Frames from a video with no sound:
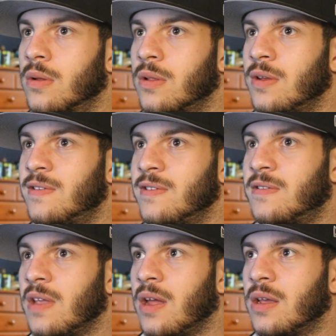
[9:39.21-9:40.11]
At least he's
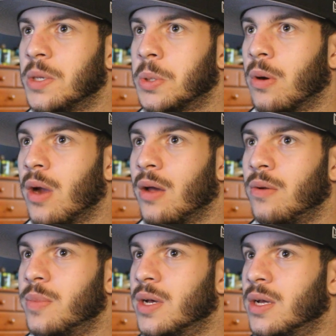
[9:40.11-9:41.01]
standing his
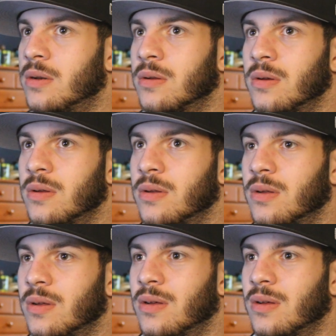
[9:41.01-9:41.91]
ground, but
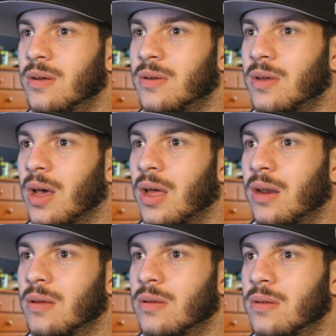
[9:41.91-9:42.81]
oh god.